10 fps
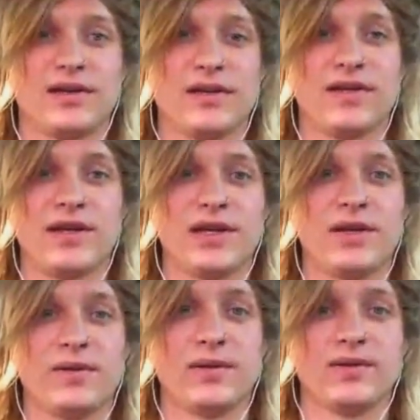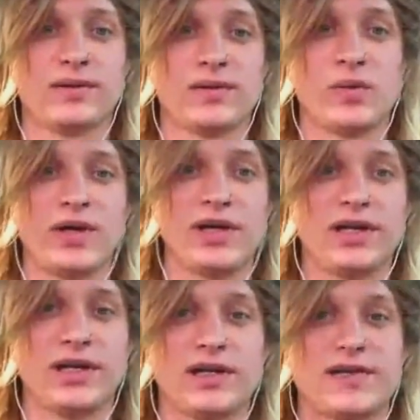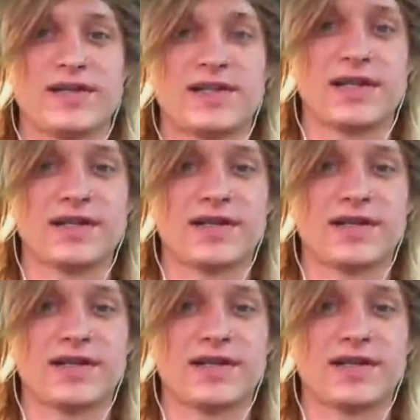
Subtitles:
then we sent